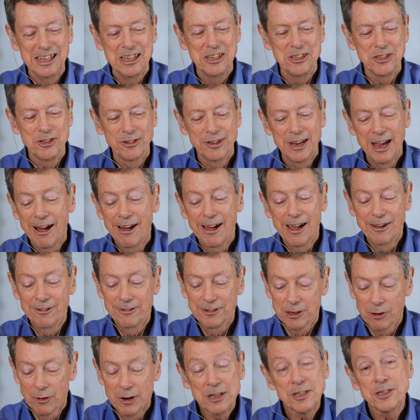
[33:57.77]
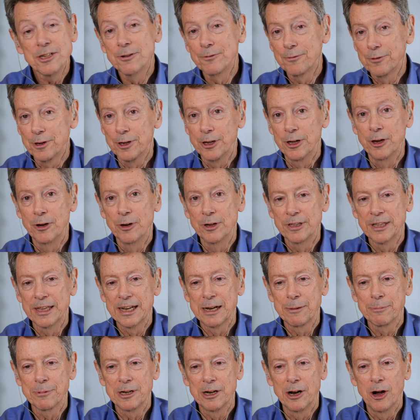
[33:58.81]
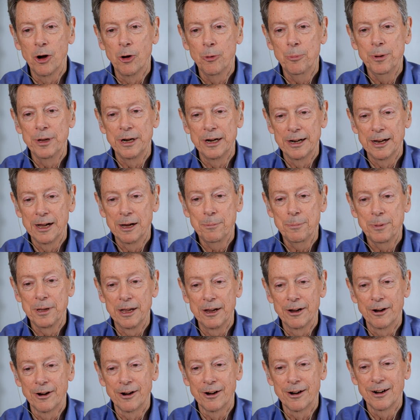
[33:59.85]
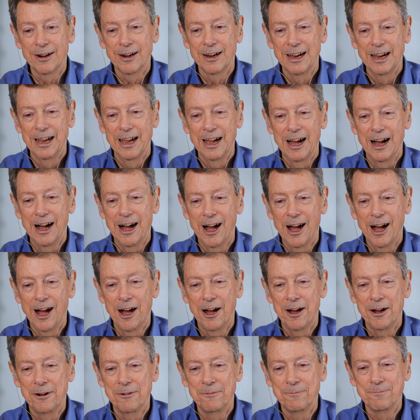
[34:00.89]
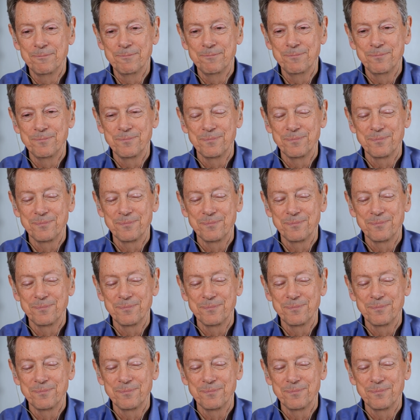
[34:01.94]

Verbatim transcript: So now I have a question for you, and then I'm going to open it up here. Um,